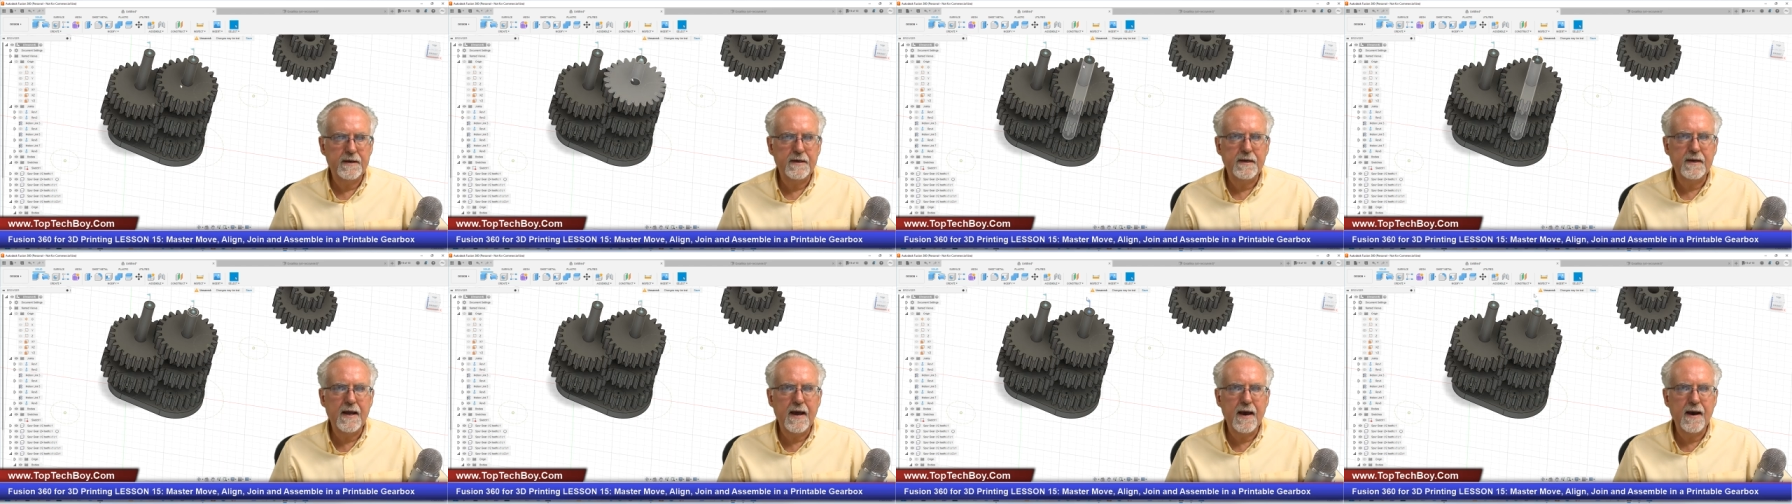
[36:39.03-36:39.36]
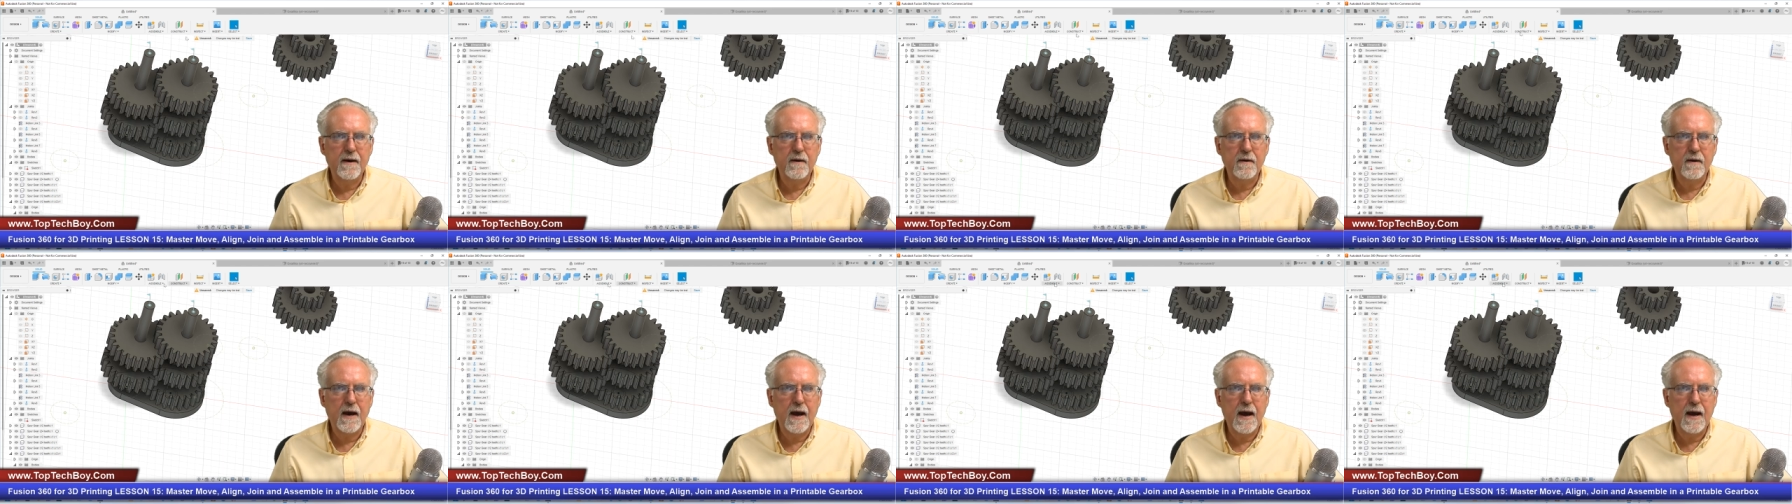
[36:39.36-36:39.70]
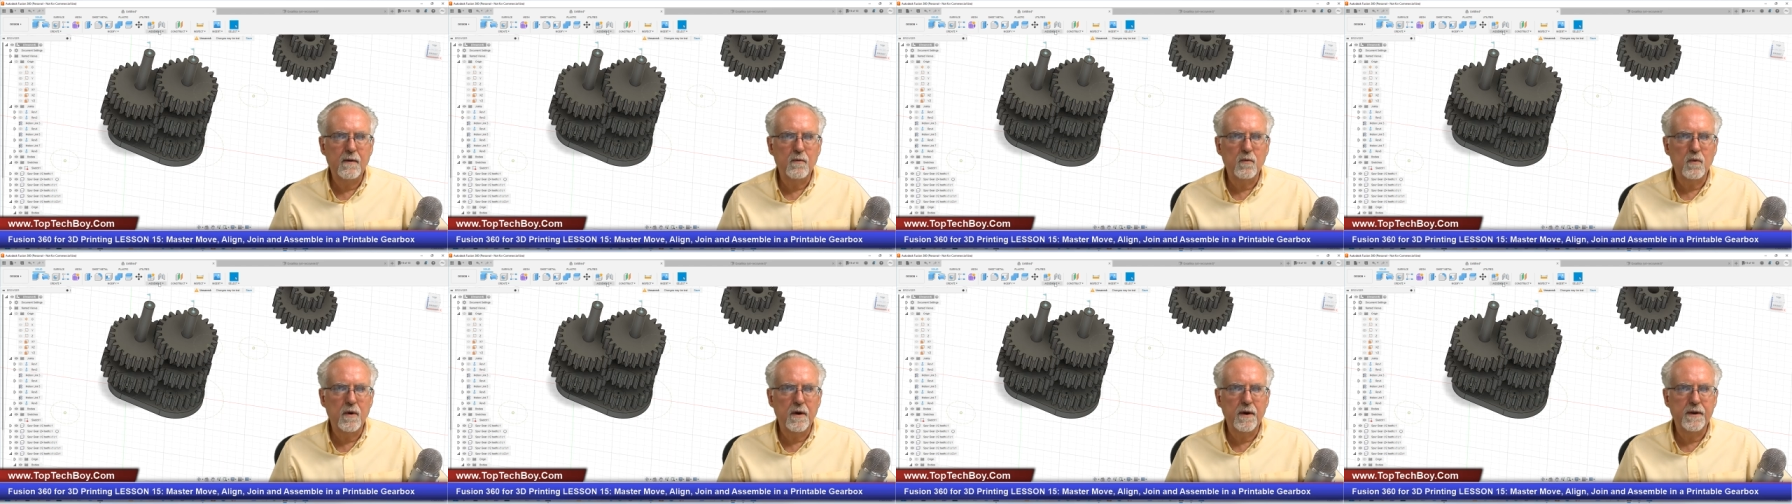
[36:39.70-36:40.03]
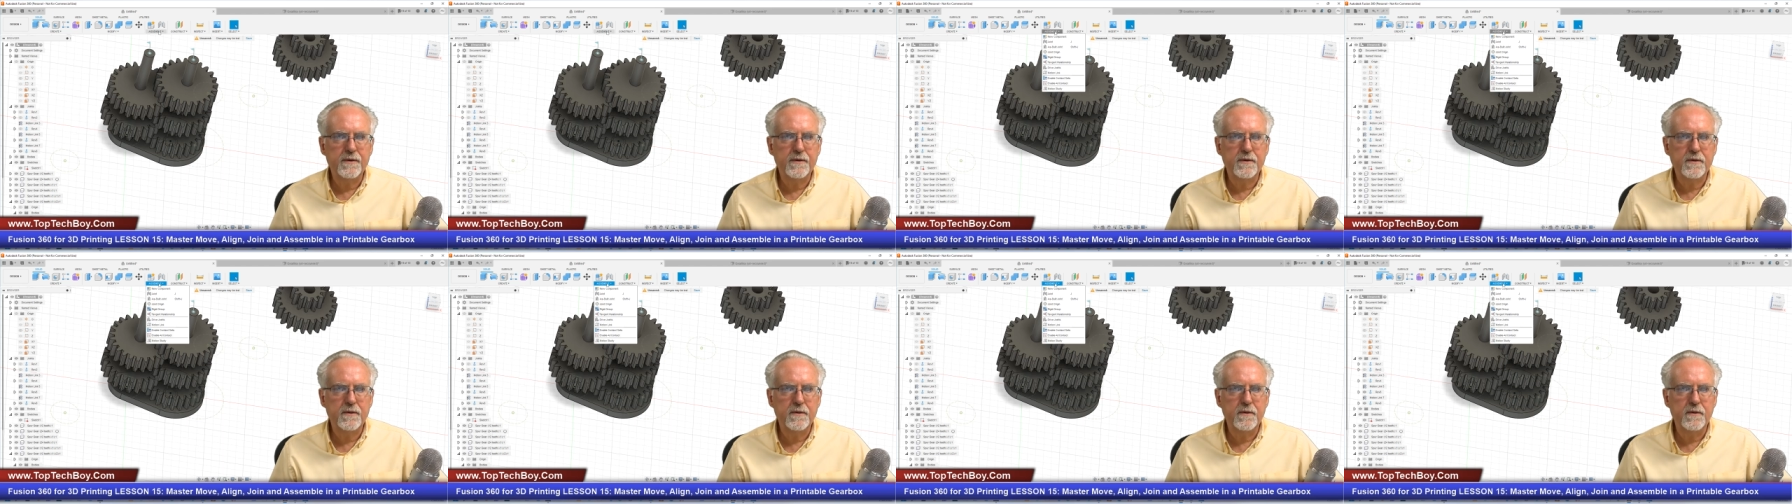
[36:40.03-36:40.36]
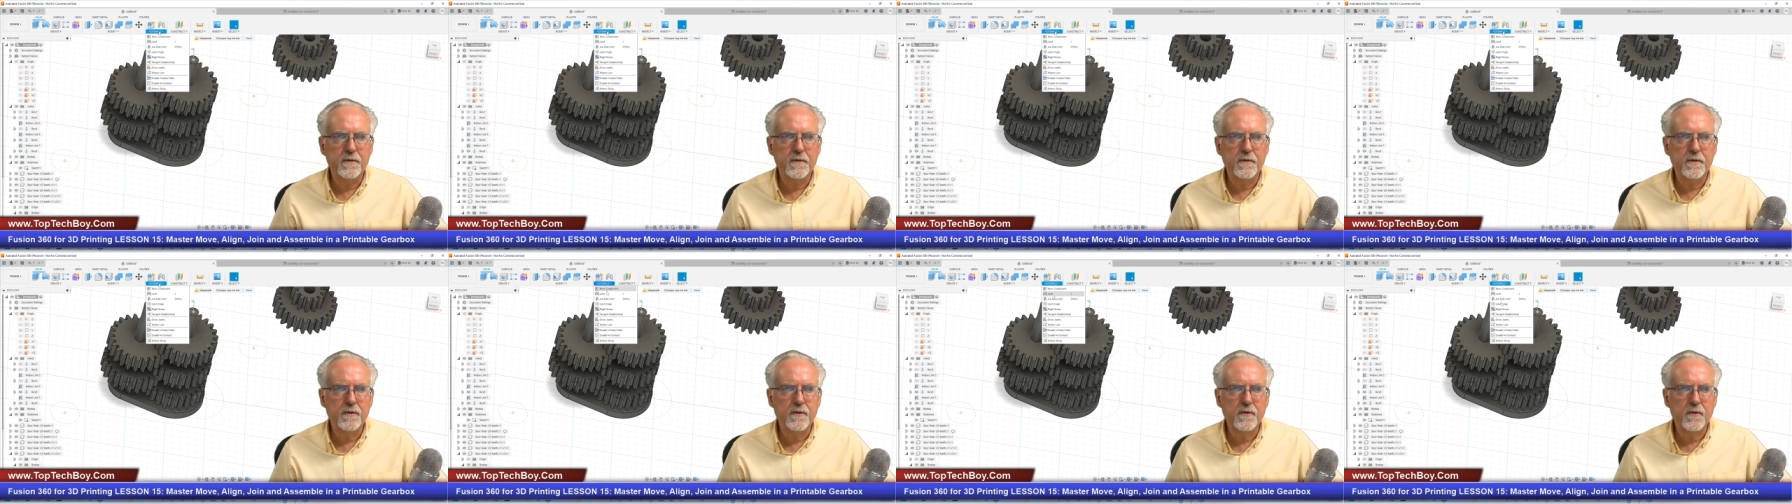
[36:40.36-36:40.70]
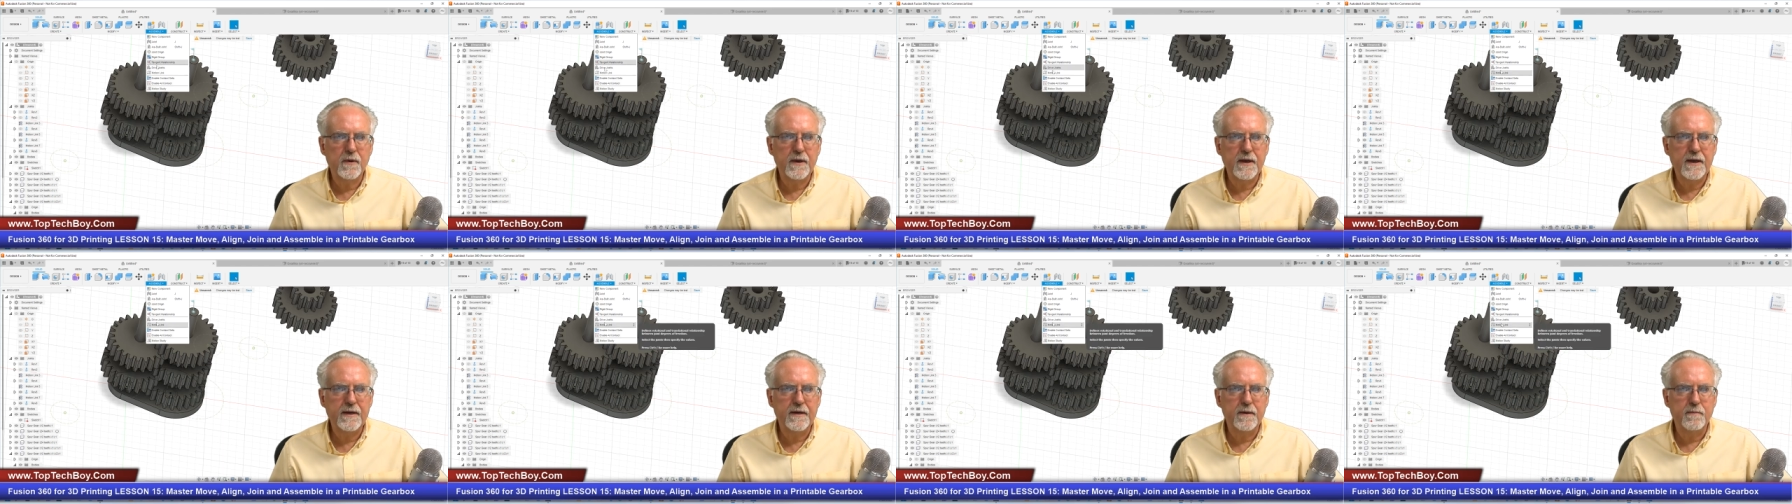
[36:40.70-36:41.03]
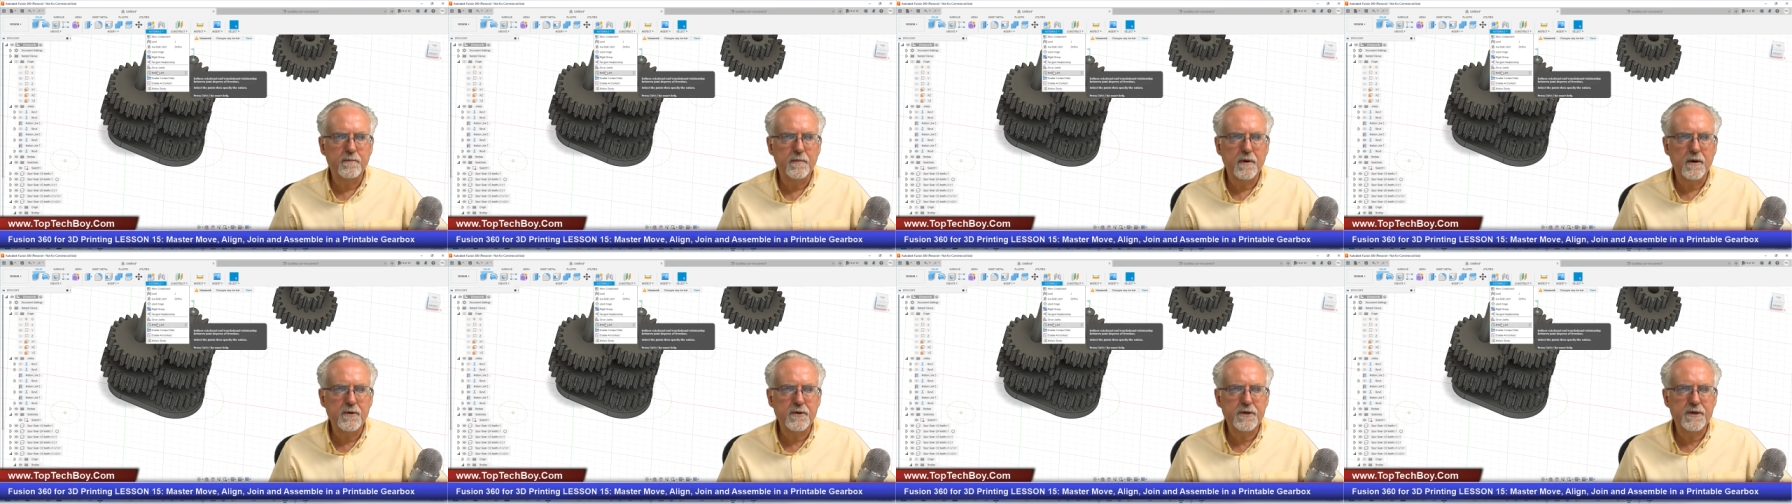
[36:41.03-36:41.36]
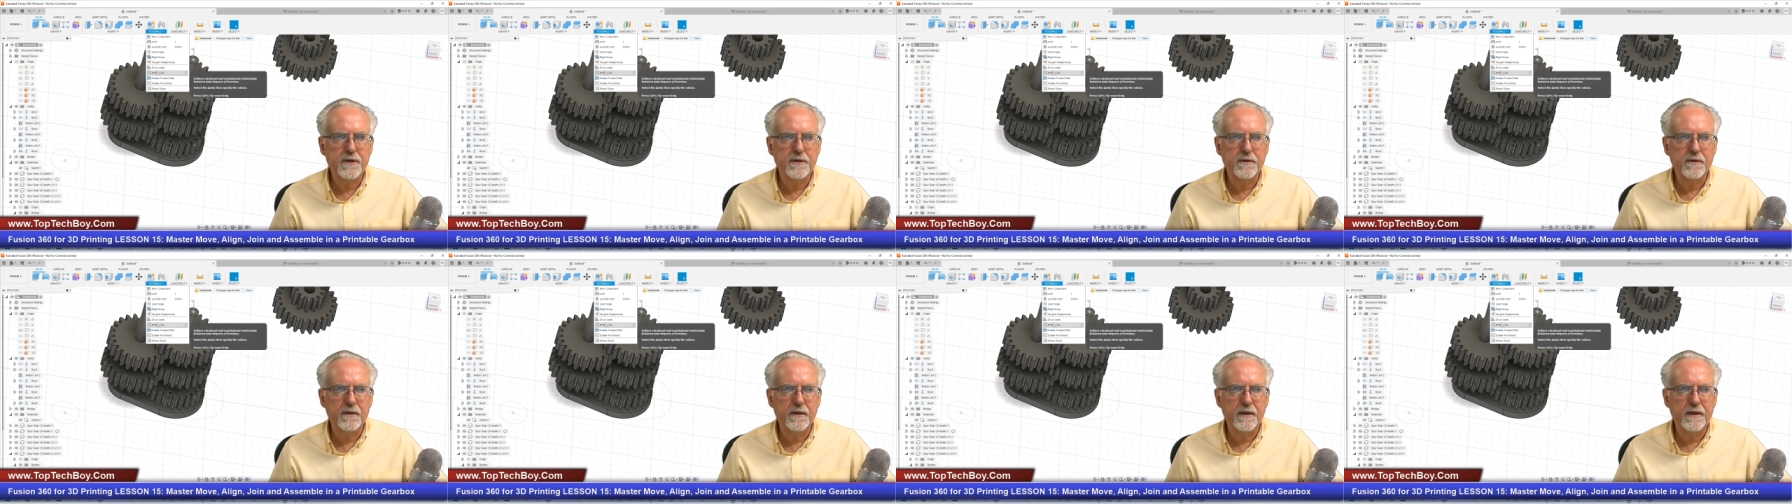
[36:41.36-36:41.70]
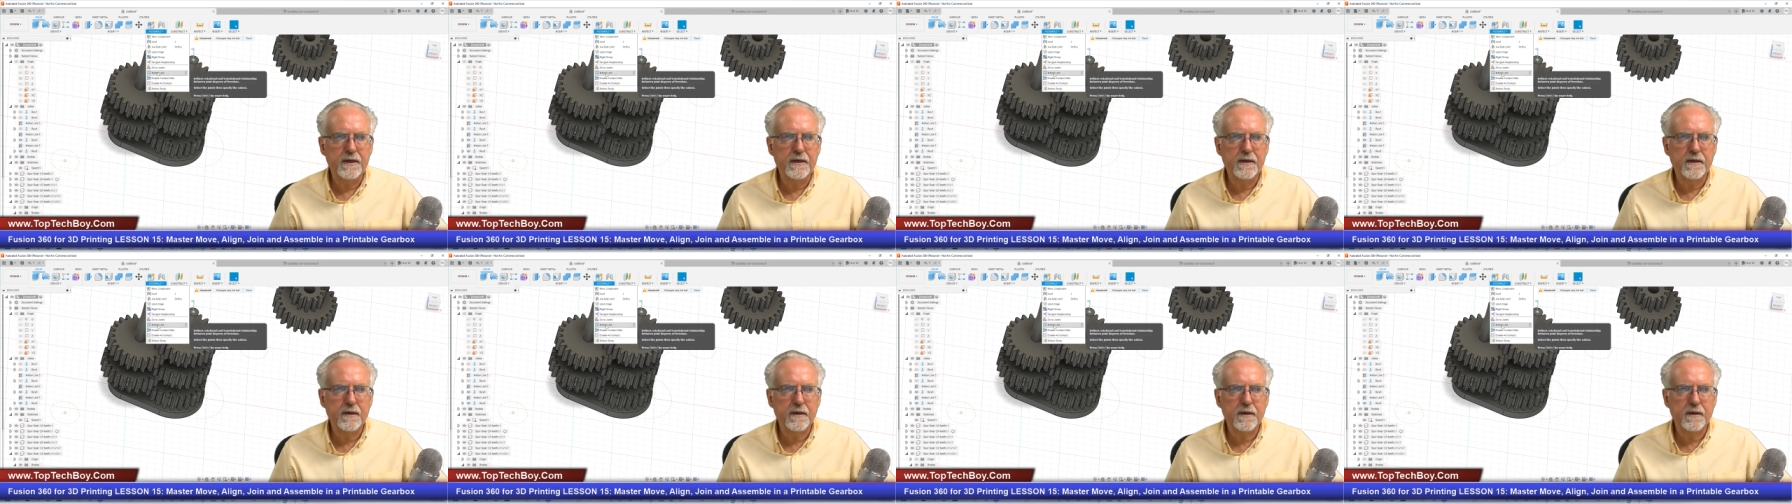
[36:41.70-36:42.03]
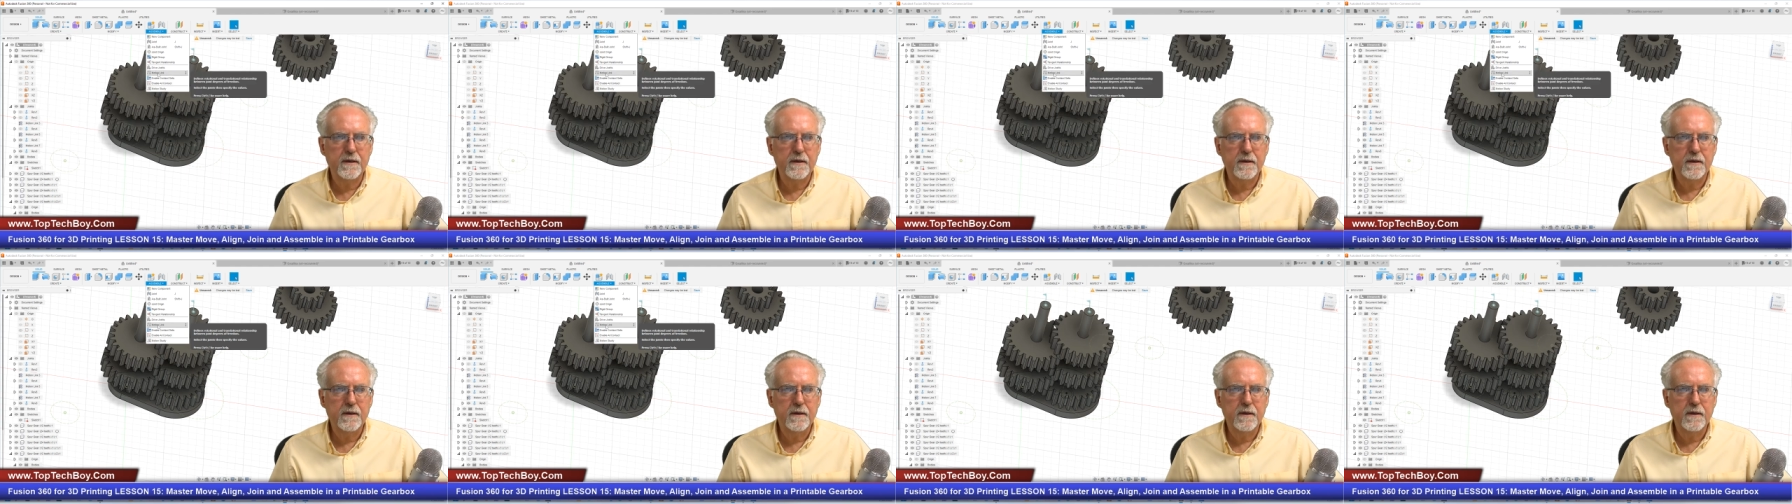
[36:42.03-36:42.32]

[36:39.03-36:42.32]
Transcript: now I want to create a motion link.